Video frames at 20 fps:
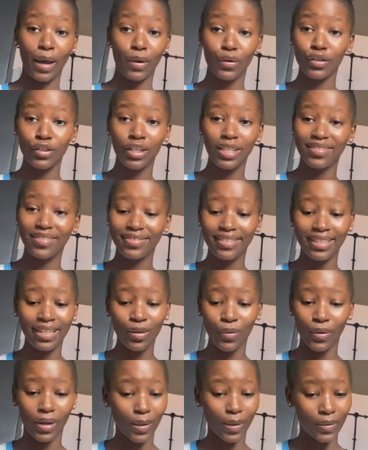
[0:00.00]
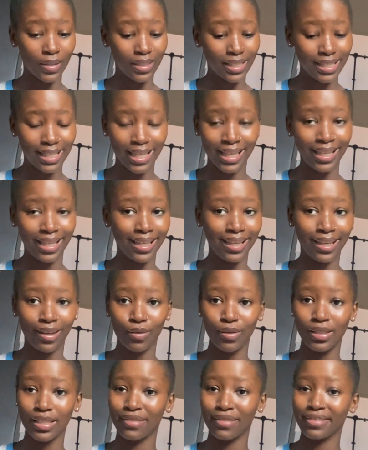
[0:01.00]
not feeling what I was studying,
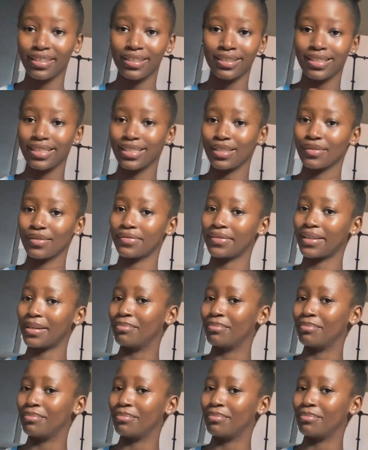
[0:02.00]
because I felt as if